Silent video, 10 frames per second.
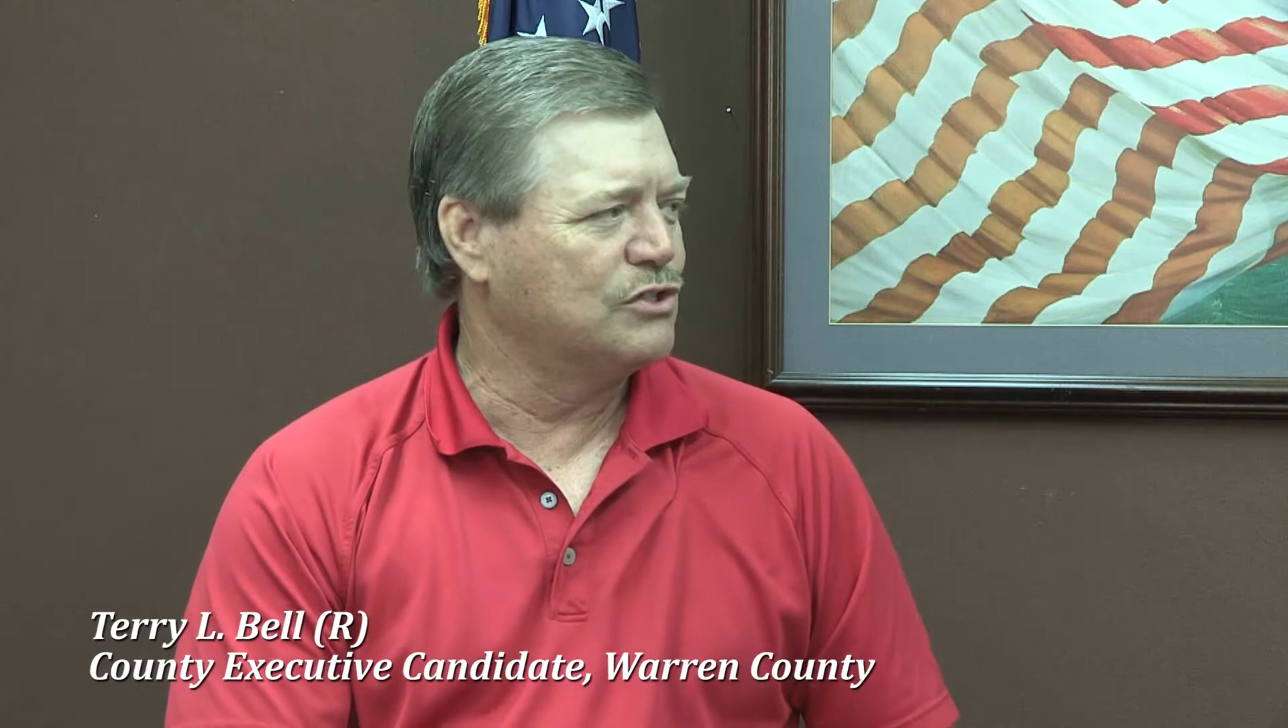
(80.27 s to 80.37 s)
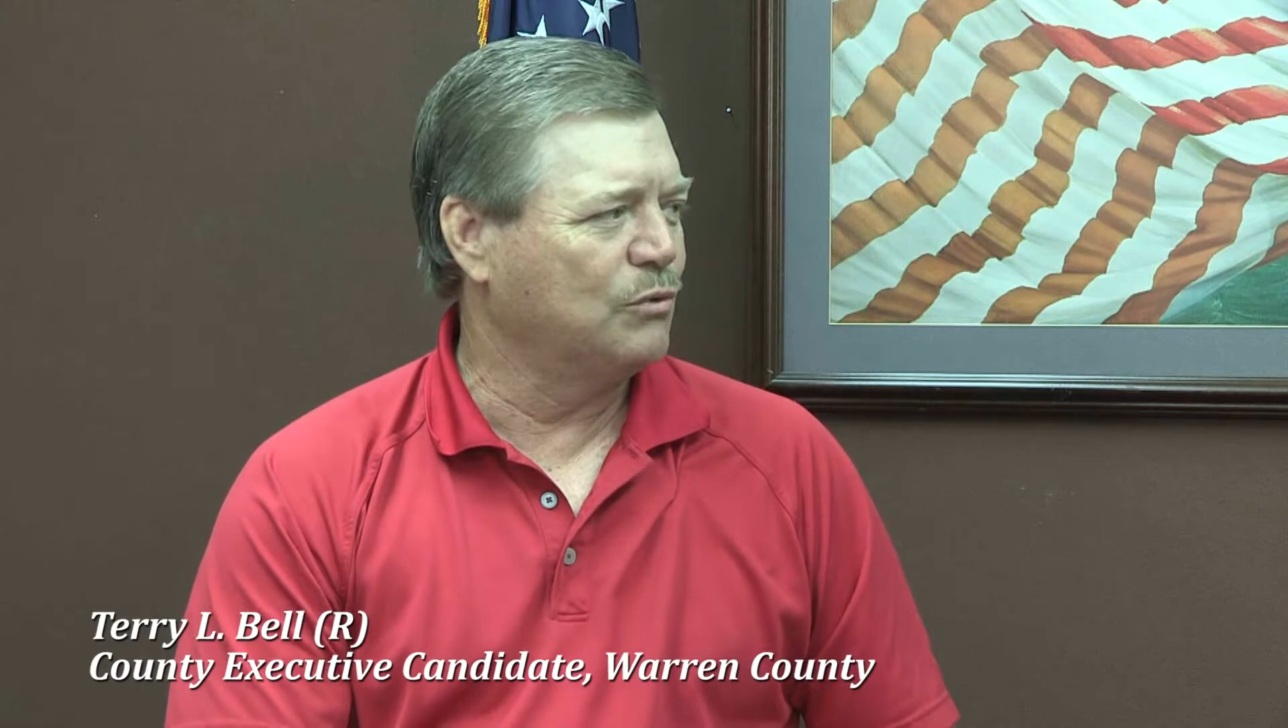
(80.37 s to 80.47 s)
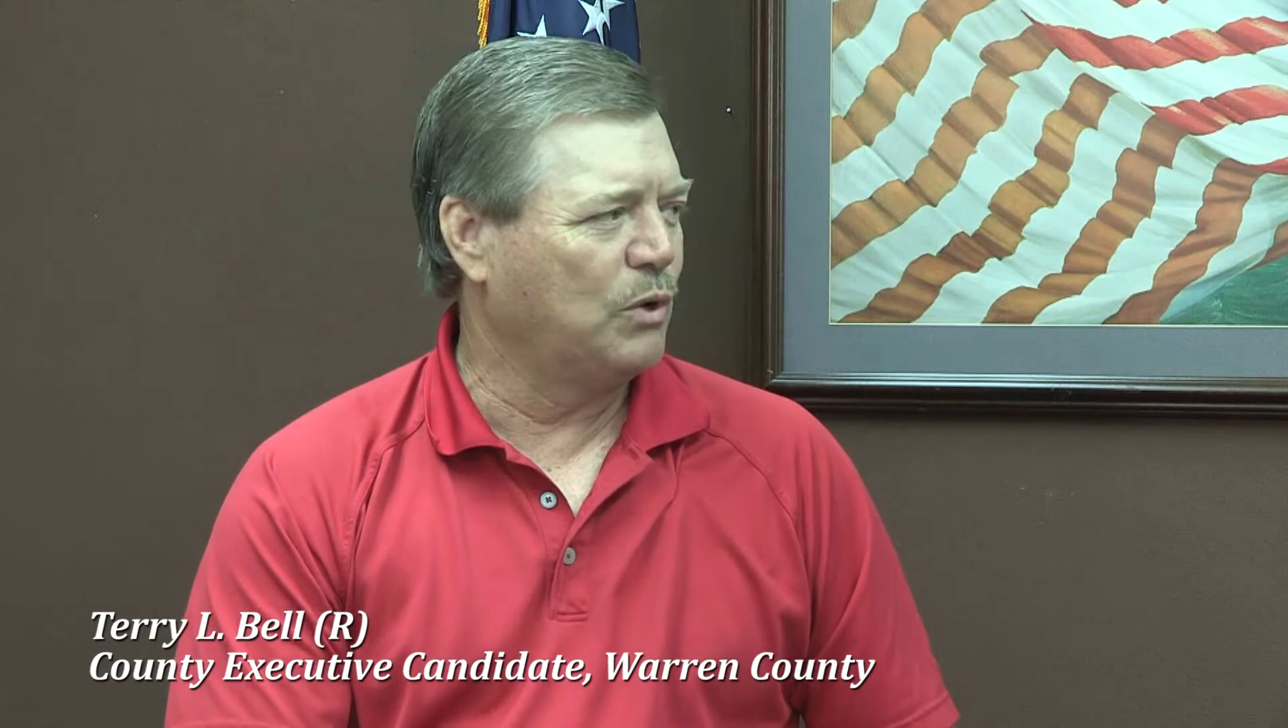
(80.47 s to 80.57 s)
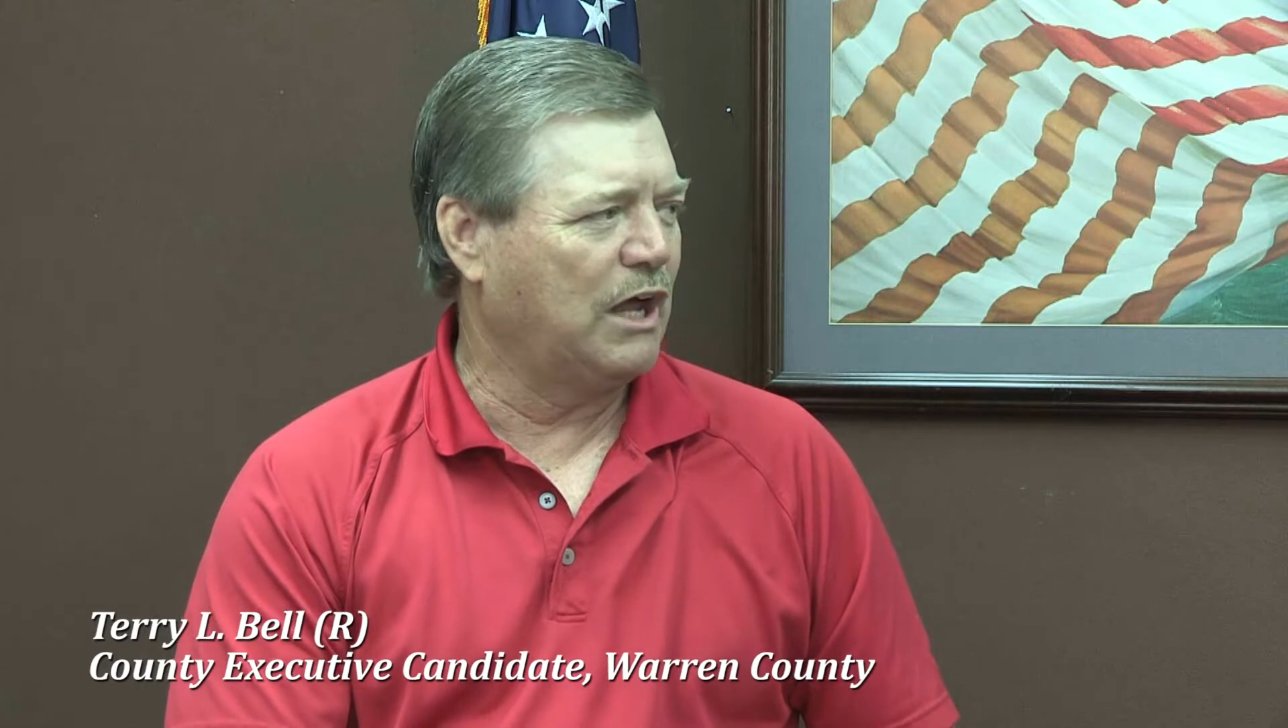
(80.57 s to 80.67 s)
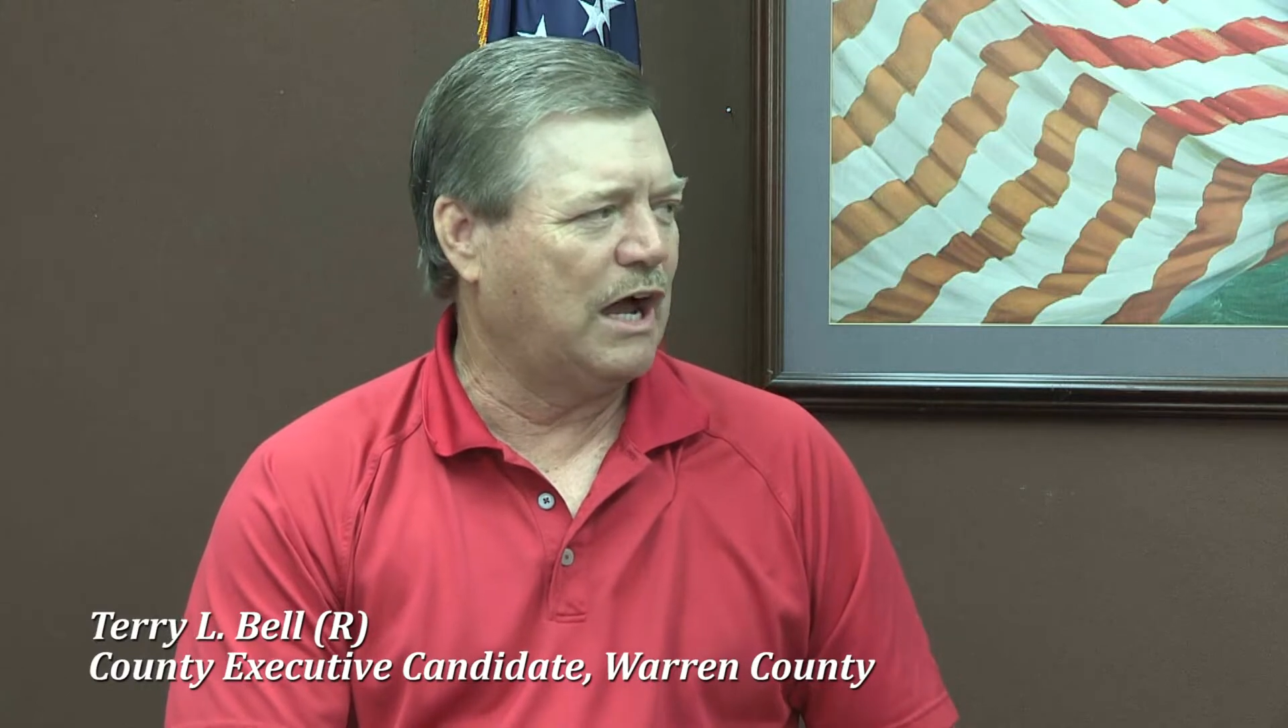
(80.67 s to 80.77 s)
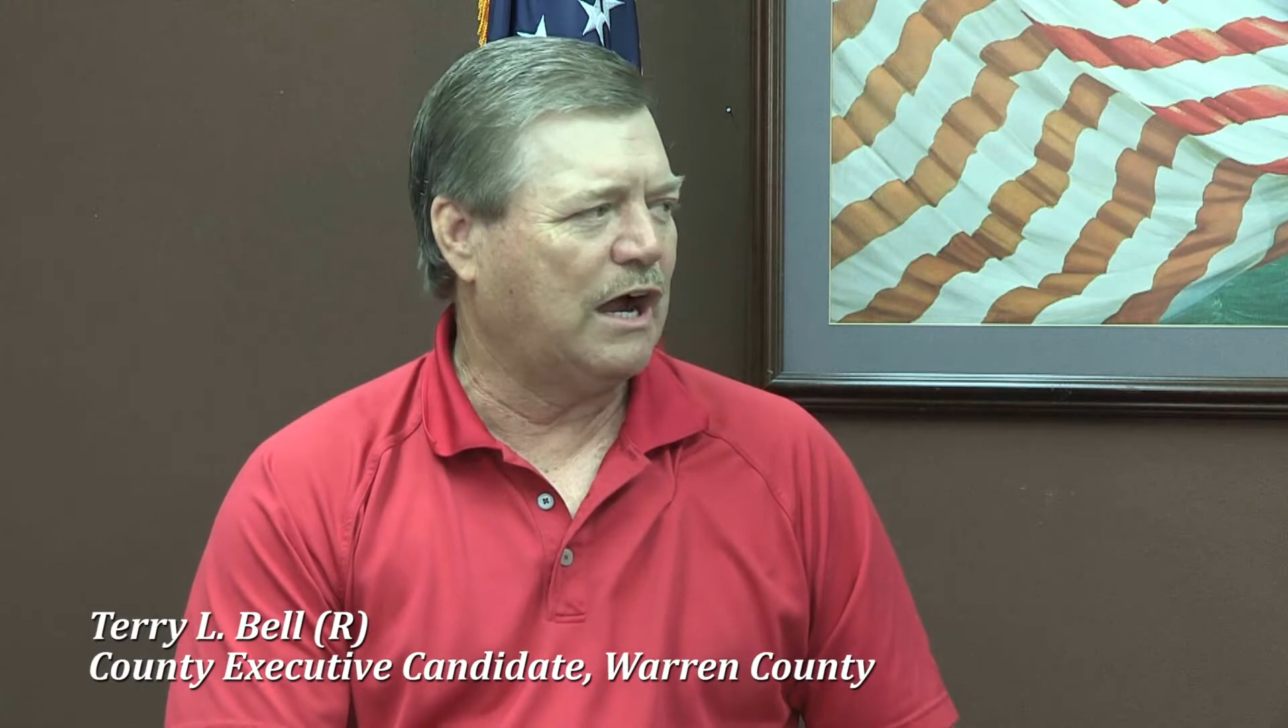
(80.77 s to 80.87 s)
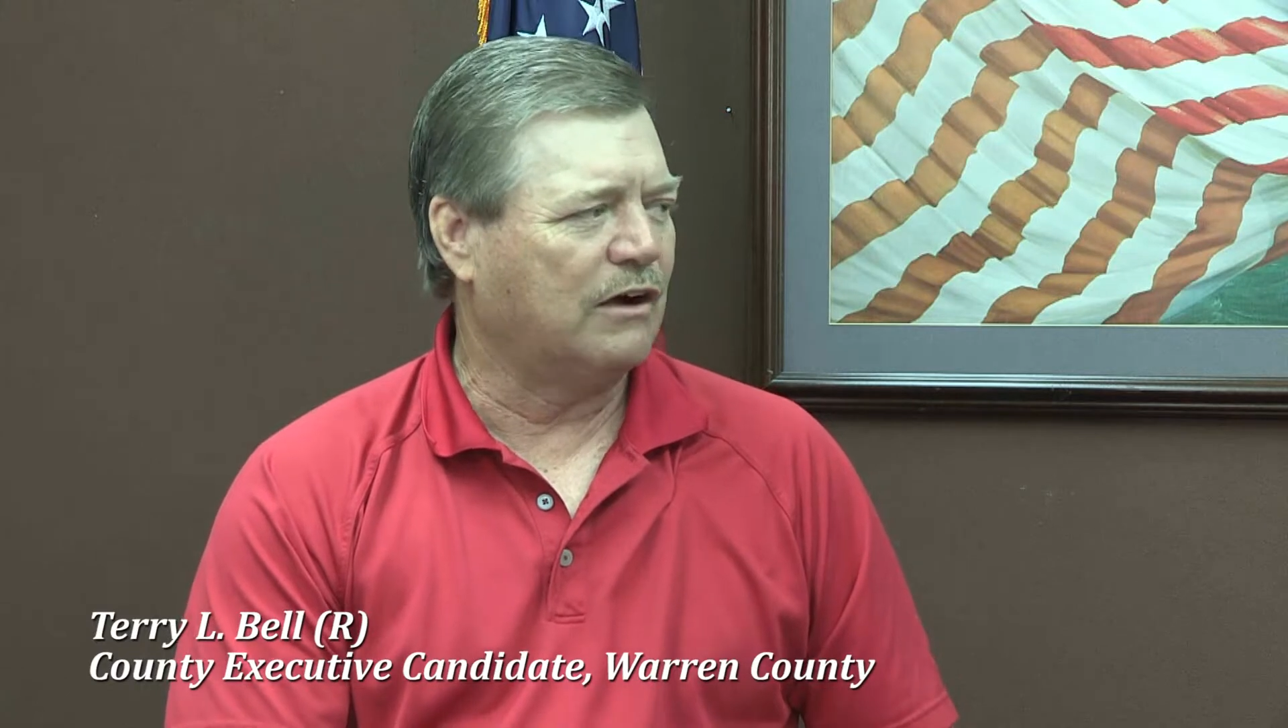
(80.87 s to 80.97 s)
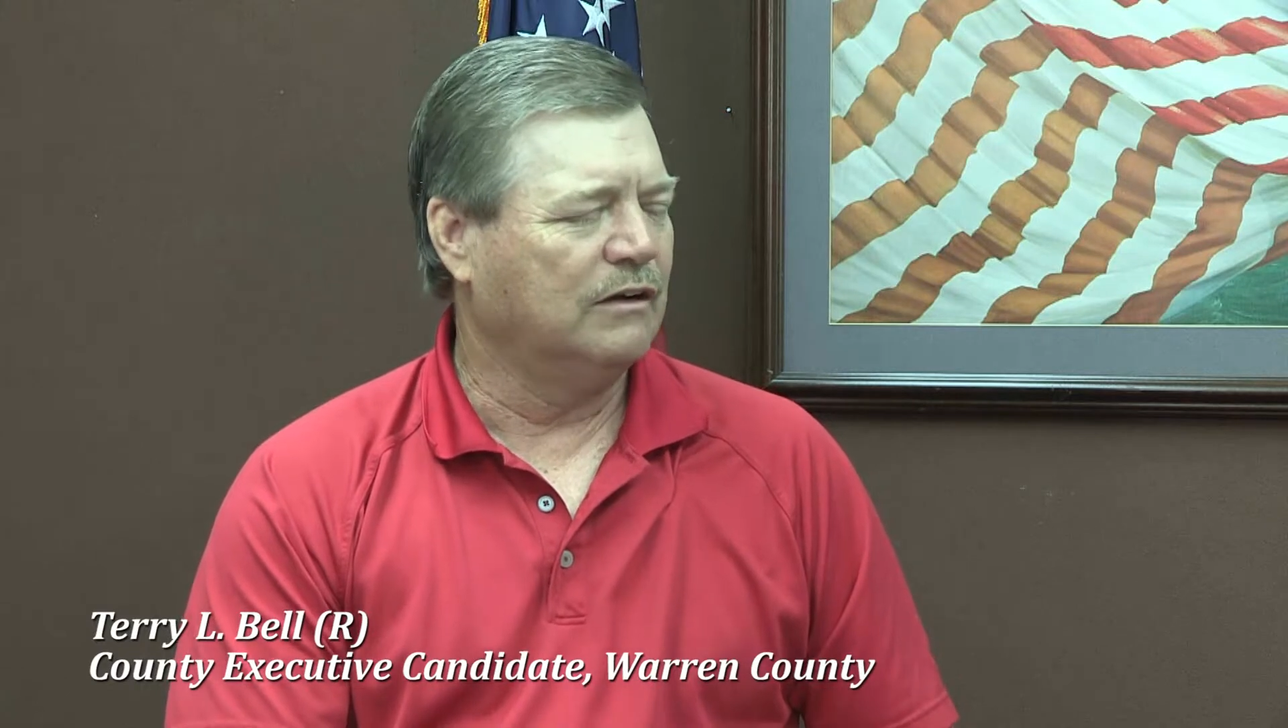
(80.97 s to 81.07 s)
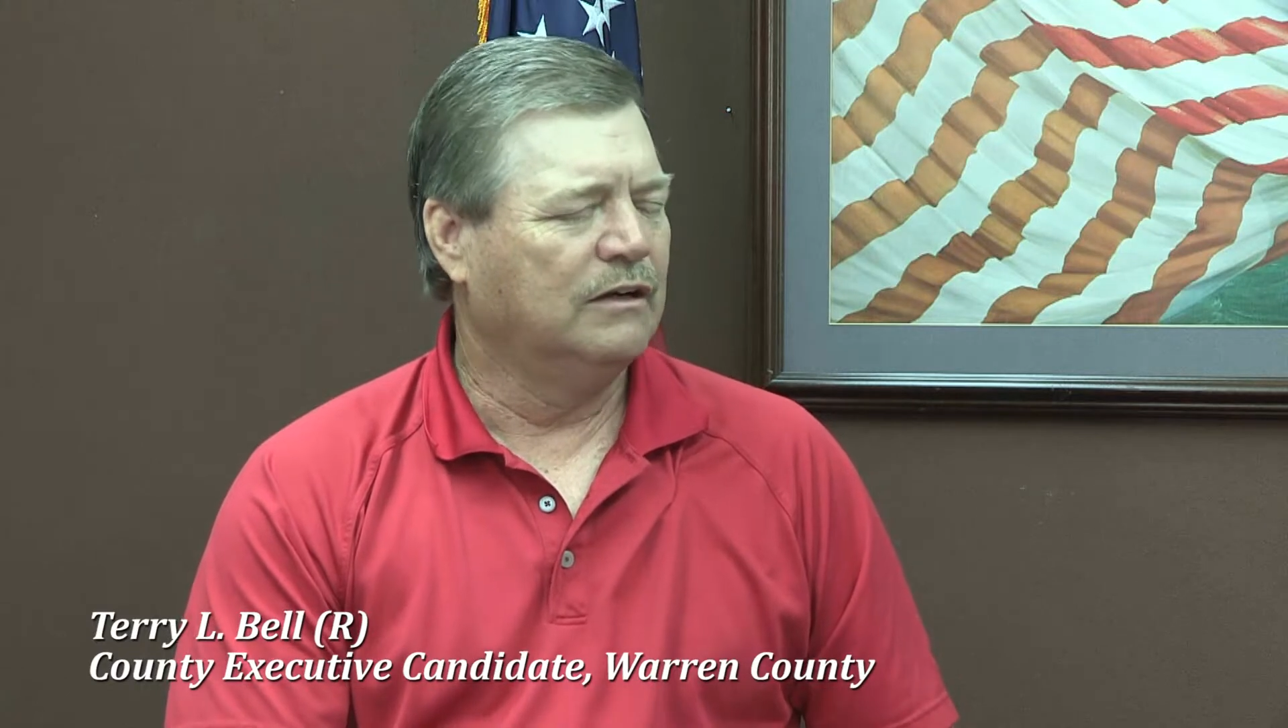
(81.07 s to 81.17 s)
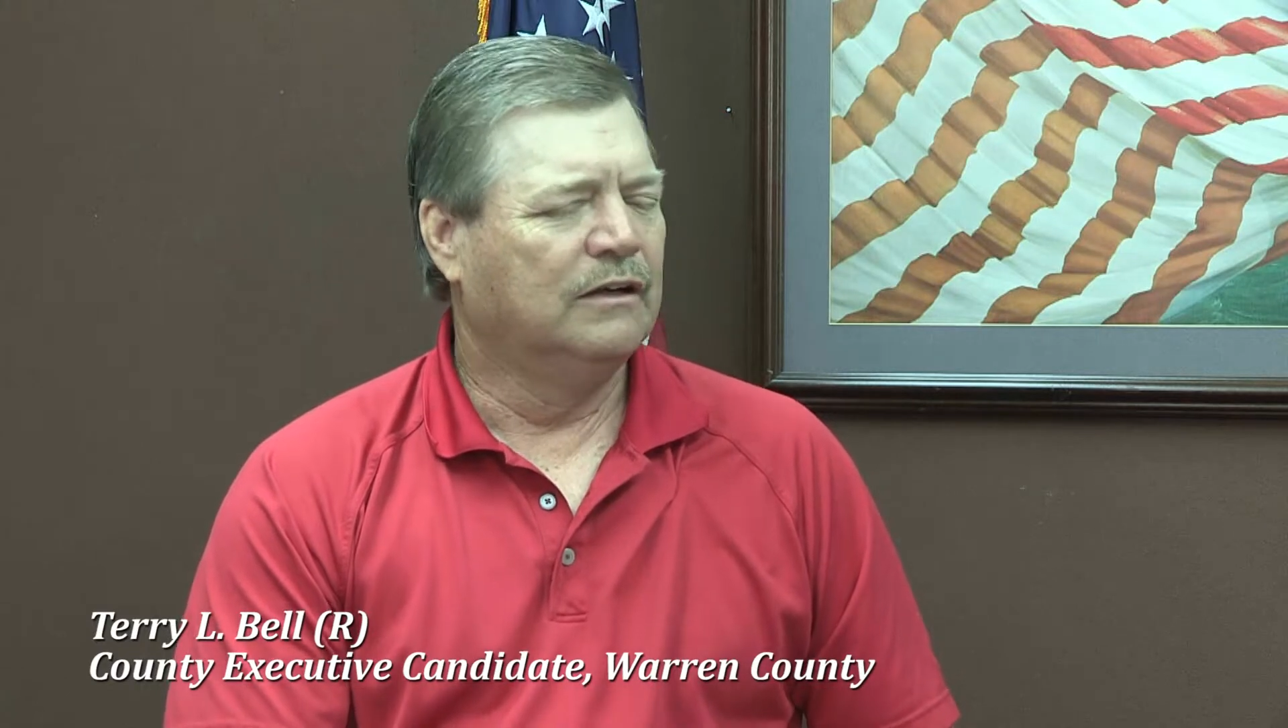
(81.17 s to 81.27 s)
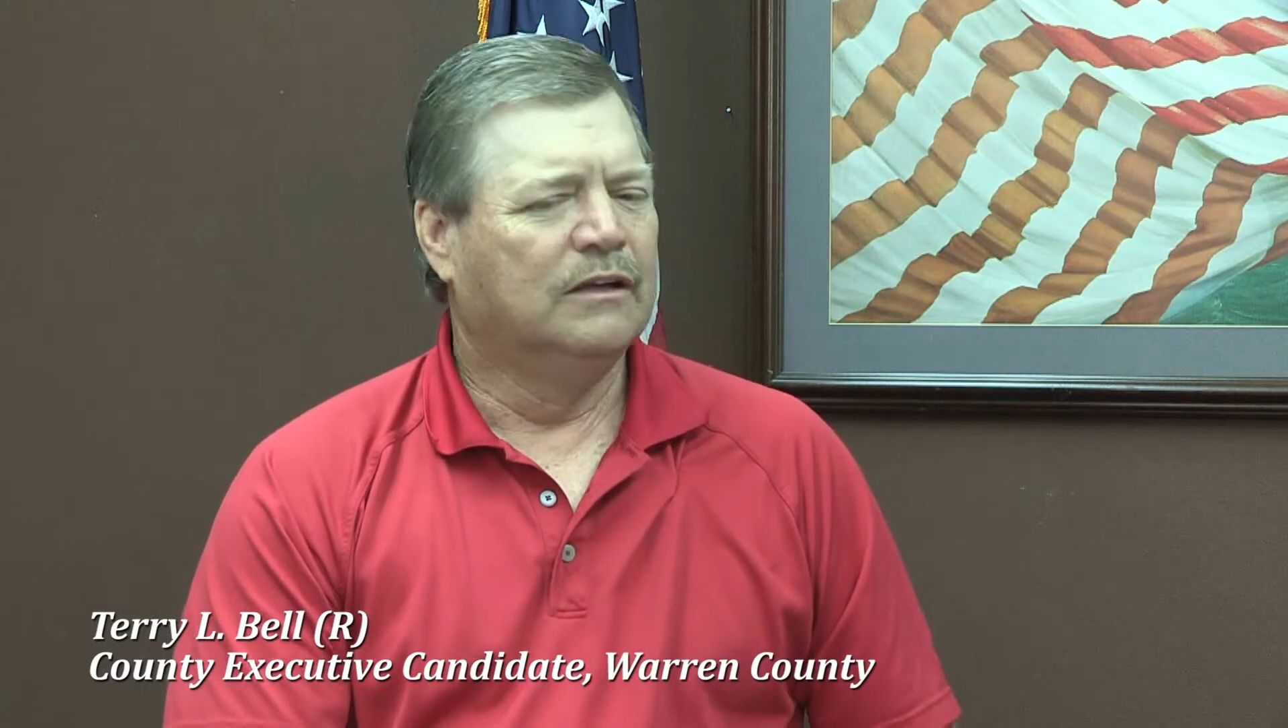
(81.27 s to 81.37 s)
that we hire